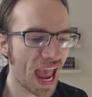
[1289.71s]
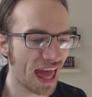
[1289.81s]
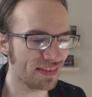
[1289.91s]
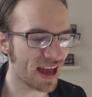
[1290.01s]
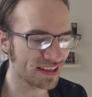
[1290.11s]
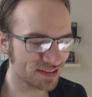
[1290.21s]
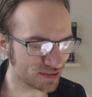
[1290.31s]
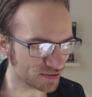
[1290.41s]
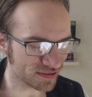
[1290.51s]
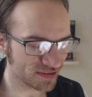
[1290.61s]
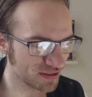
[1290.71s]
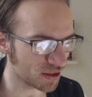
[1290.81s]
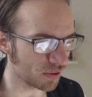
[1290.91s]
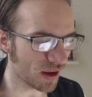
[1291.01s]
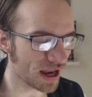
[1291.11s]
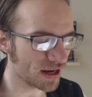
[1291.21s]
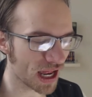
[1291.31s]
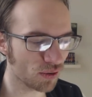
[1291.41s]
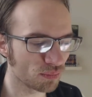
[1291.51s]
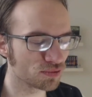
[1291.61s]
And that's just, you know,
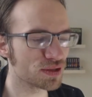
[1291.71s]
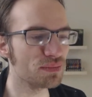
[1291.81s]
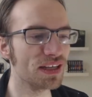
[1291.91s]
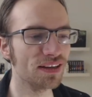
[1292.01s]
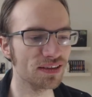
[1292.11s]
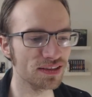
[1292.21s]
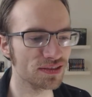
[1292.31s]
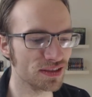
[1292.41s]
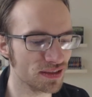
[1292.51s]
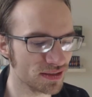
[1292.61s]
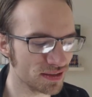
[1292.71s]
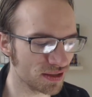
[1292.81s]
and, and almost immediately she,